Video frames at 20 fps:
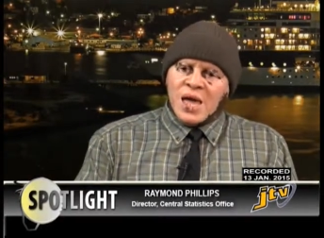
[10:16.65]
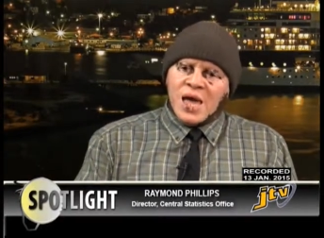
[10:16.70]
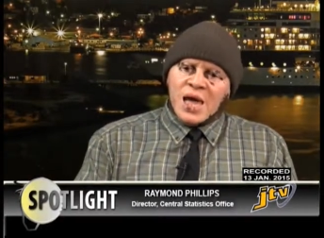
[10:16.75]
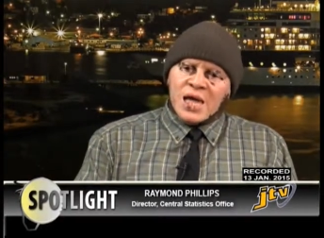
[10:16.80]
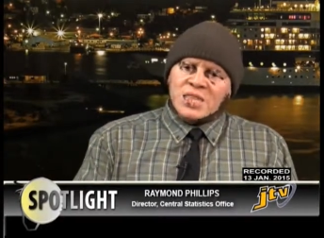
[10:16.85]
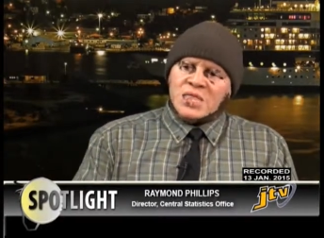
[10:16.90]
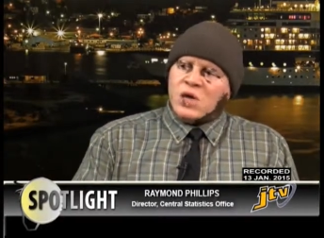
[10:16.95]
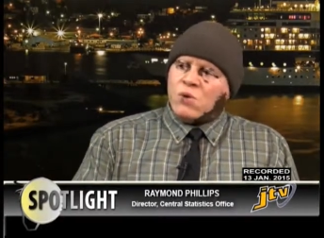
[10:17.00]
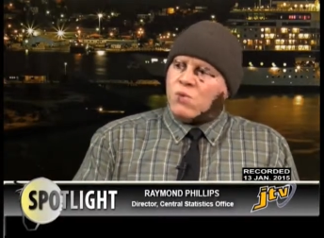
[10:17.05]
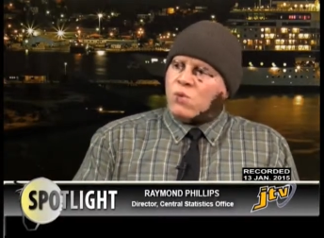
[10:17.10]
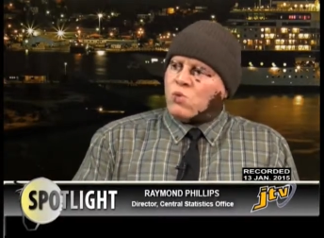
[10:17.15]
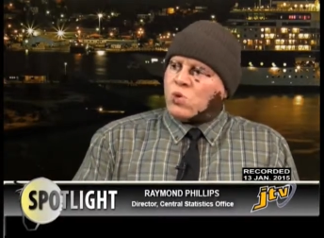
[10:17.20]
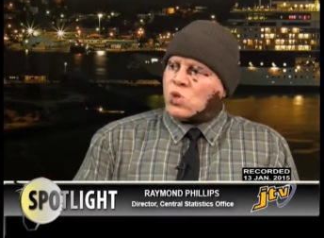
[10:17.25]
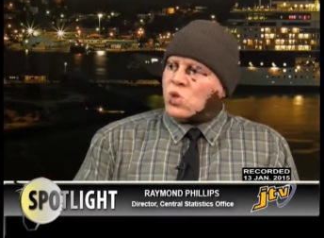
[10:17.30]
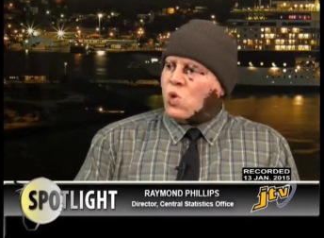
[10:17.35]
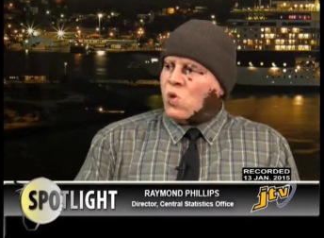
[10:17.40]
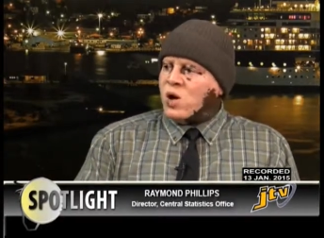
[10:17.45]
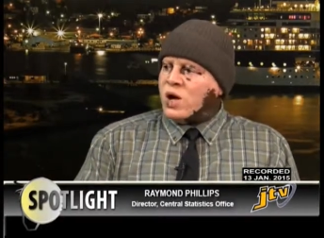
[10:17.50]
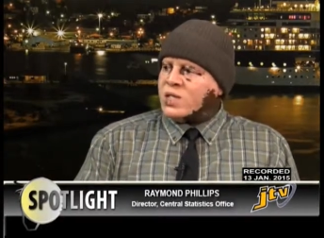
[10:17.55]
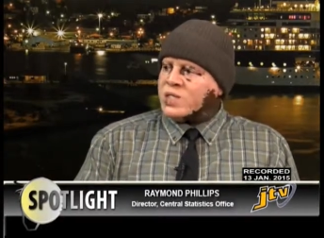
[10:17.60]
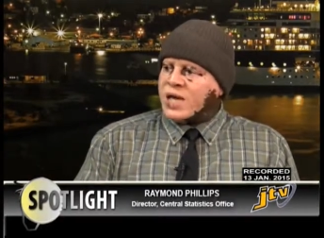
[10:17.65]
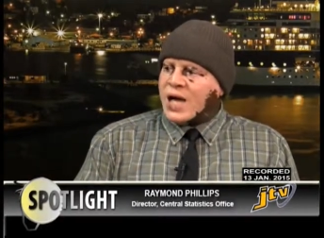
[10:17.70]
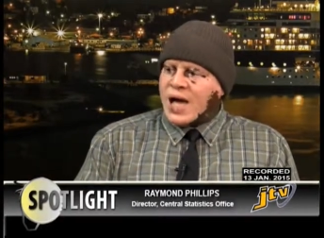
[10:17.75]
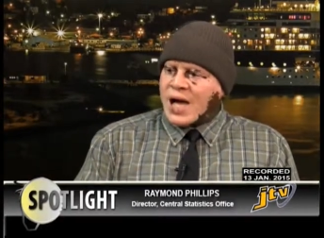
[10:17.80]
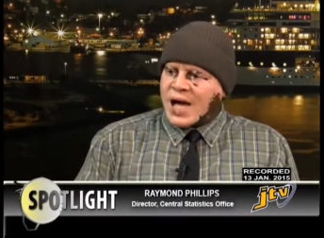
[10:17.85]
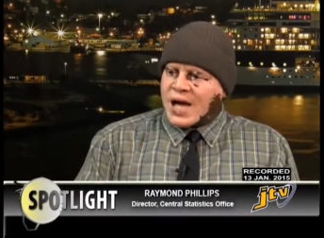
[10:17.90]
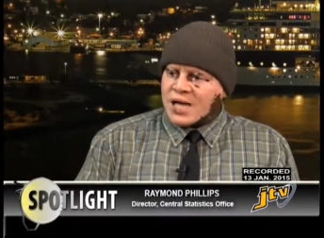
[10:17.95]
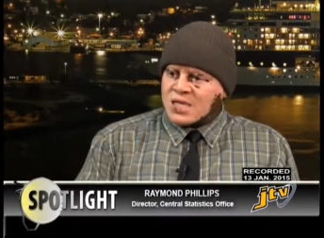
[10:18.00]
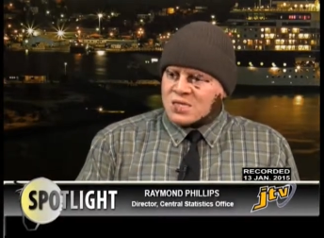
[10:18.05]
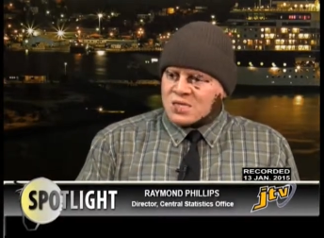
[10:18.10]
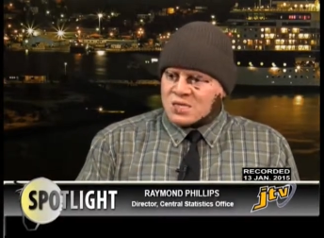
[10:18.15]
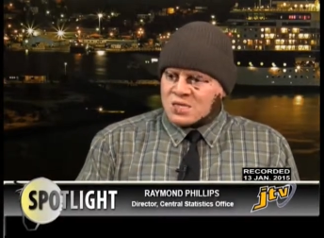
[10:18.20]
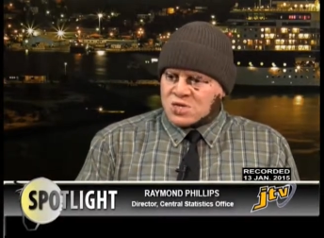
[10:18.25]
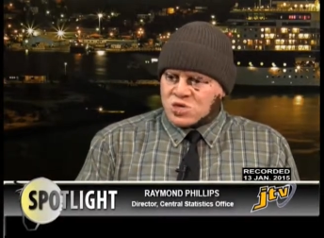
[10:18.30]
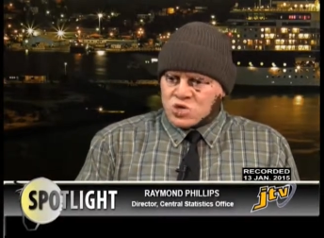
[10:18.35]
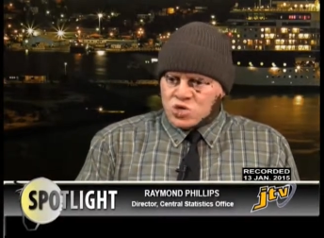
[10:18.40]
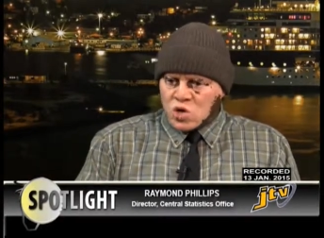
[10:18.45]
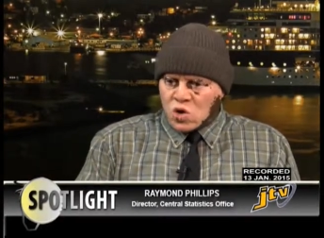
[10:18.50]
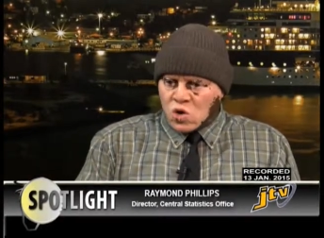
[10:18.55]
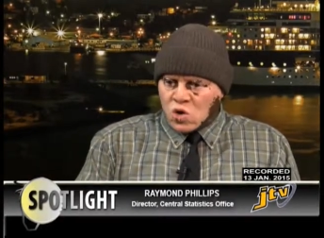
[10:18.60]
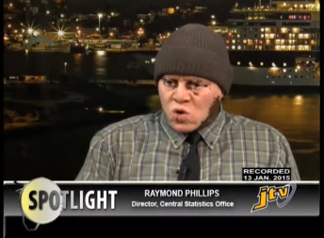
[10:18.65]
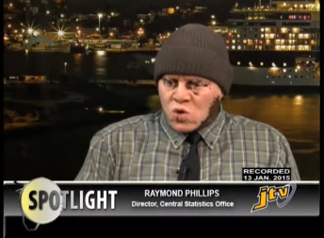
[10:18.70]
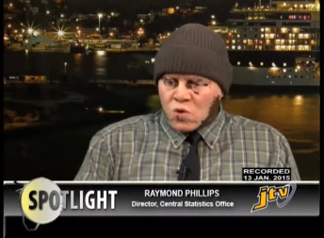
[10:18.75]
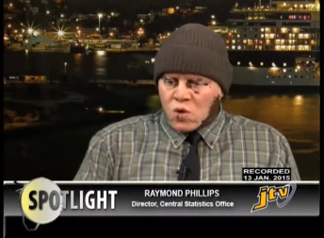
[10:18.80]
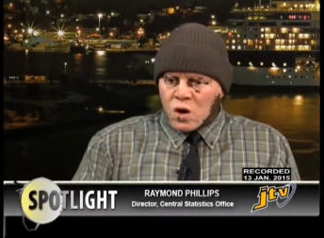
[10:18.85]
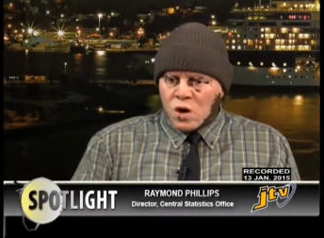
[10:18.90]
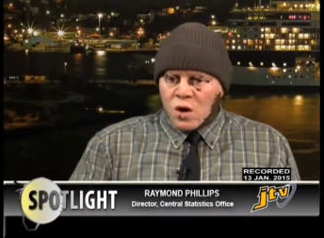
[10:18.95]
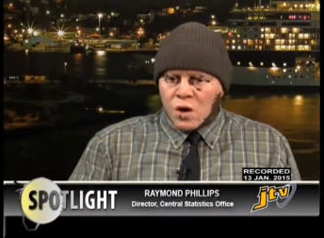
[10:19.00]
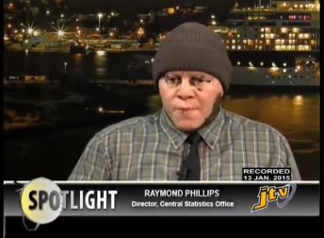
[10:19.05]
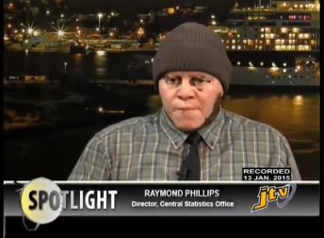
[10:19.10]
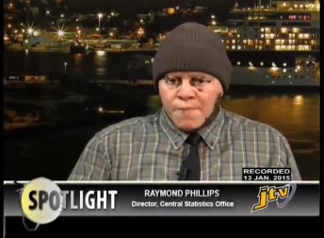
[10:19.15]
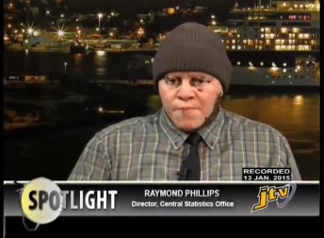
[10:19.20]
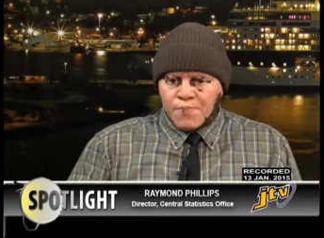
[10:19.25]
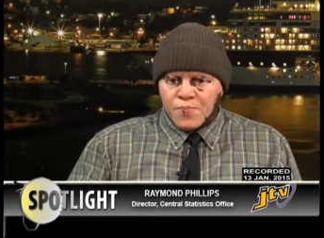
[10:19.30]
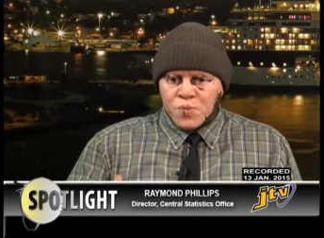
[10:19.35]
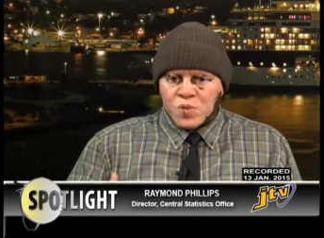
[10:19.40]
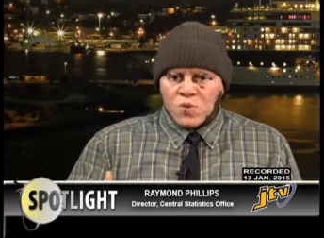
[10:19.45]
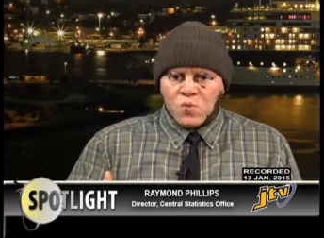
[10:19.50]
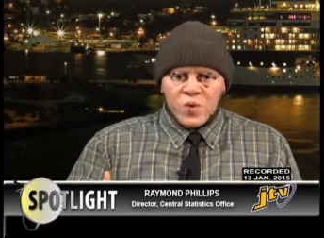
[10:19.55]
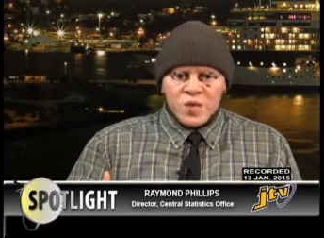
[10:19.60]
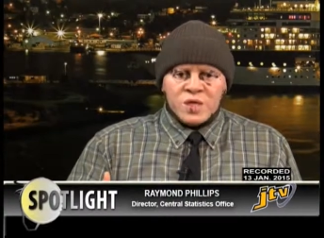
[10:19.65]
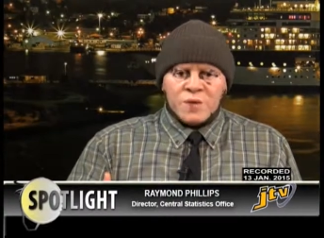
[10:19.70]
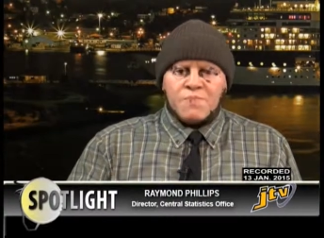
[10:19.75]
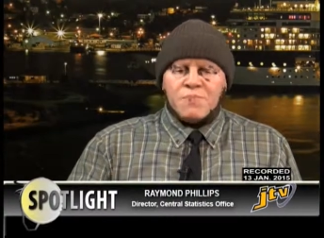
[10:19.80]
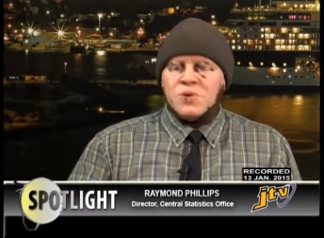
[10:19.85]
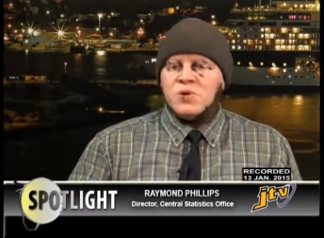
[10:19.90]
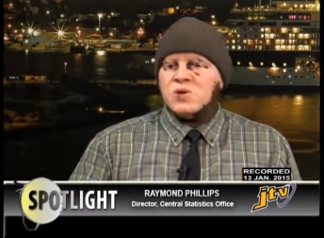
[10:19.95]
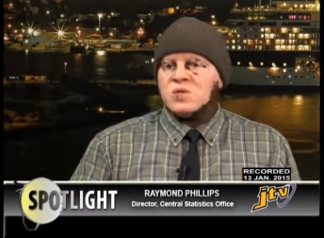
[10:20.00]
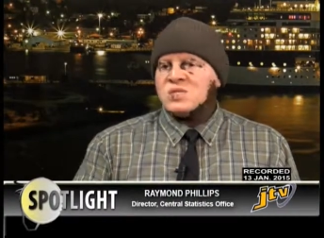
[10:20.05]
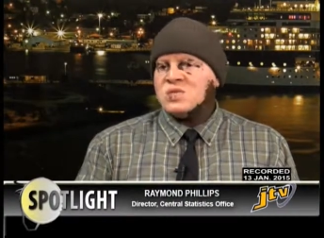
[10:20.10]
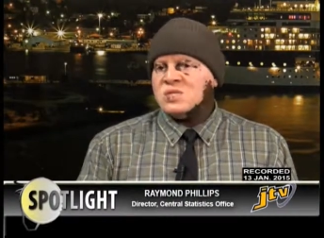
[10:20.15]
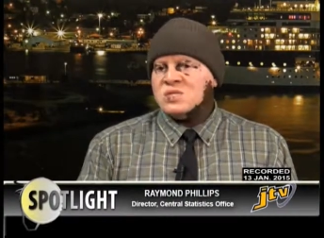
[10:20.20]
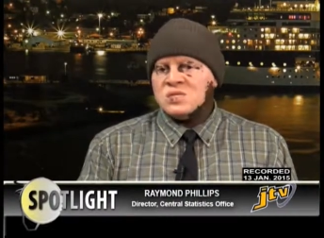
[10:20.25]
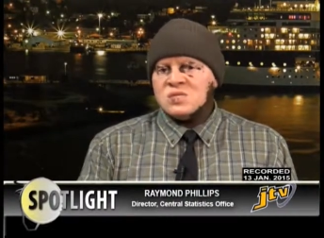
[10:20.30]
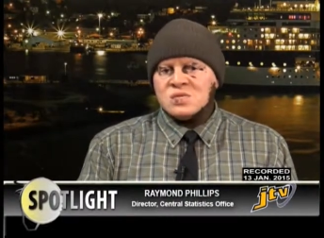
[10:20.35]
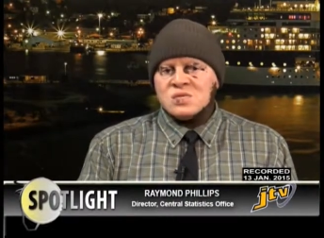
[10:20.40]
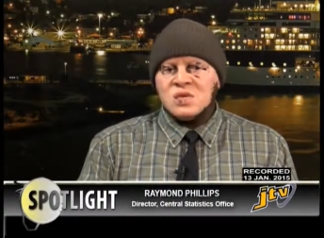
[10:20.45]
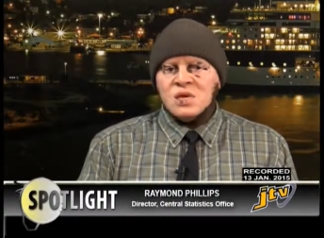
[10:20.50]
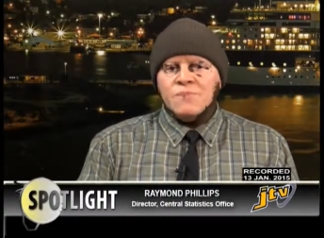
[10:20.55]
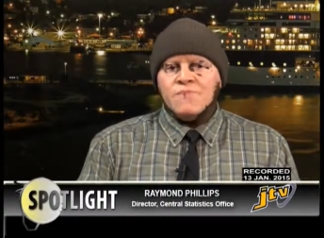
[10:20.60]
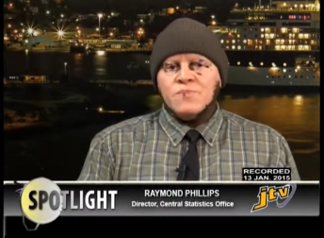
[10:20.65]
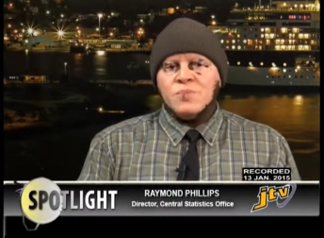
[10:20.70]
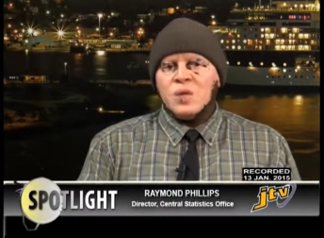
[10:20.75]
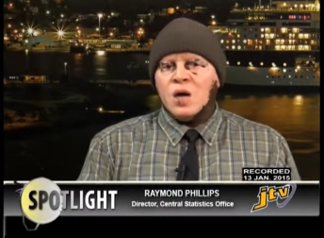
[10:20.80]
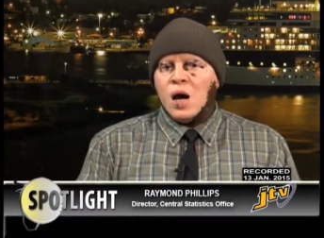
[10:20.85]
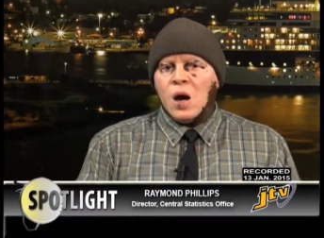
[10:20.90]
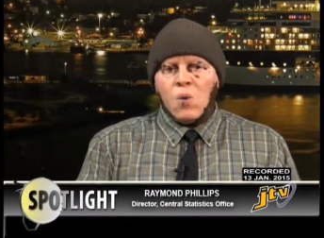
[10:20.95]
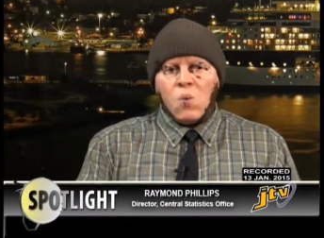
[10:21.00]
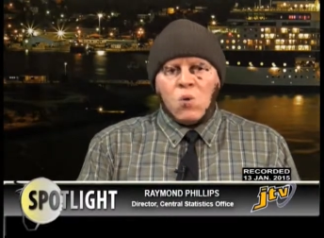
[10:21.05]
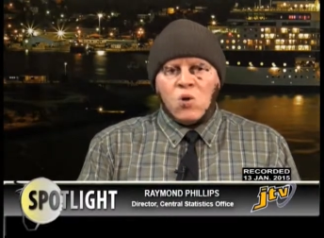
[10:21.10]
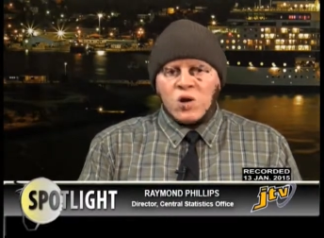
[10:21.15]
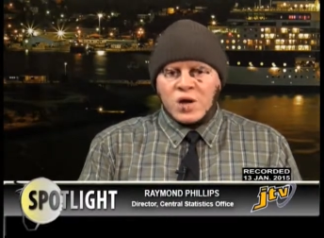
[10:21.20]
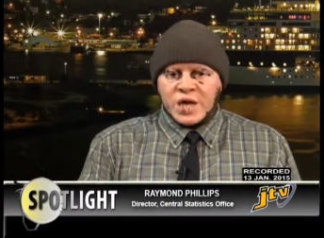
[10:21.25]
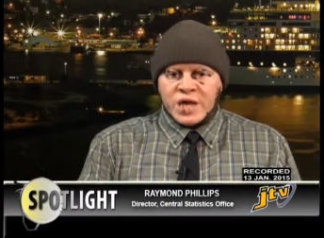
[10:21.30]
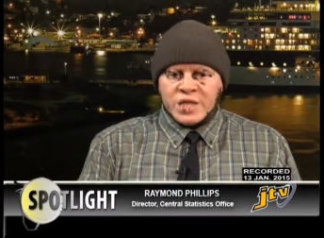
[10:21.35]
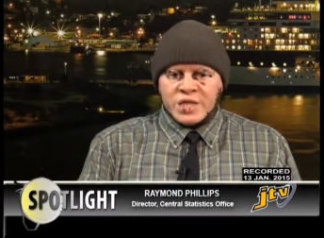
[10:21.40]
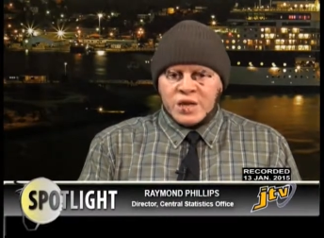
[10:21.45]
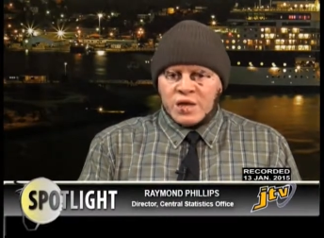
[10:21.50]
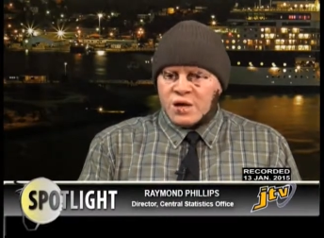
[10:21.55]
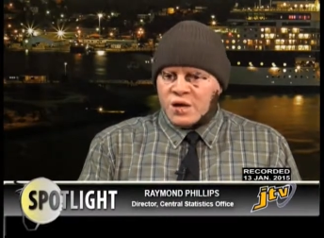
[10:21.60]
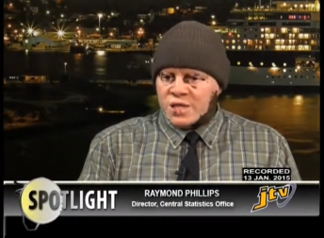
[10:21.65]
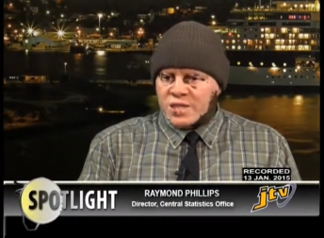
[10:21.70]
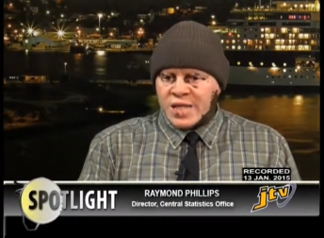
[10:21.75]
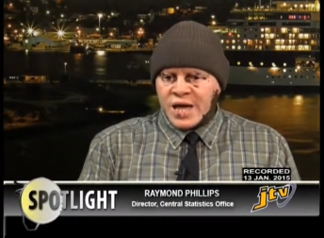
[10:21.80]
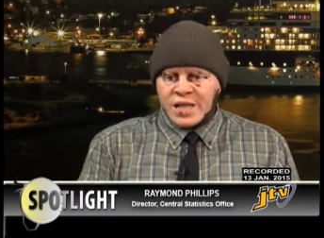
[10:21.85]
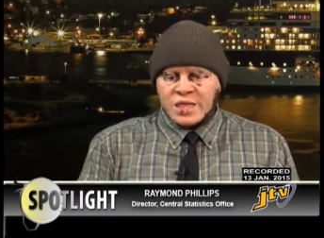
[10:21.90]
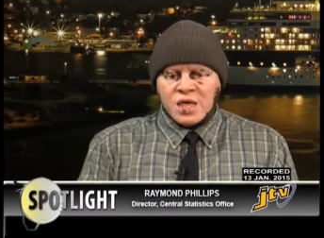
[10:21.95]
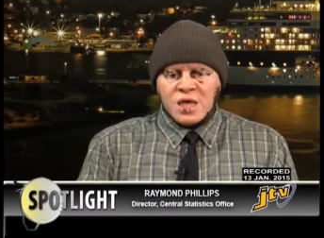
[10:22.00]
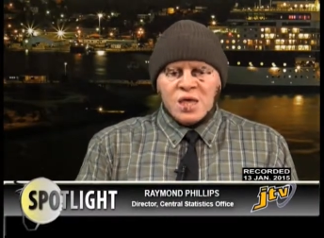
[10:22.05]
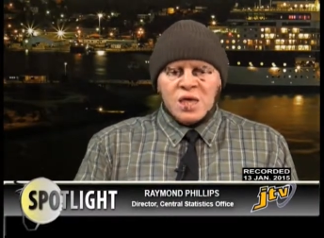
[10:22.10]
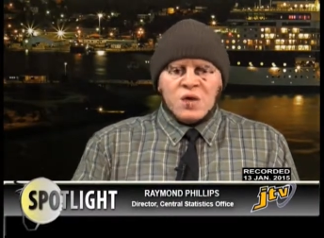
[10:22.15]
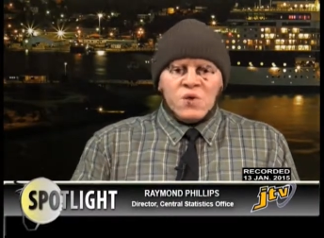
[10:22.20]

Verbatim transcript: And then we would go on to ask, you know, um, whether persons are working or not.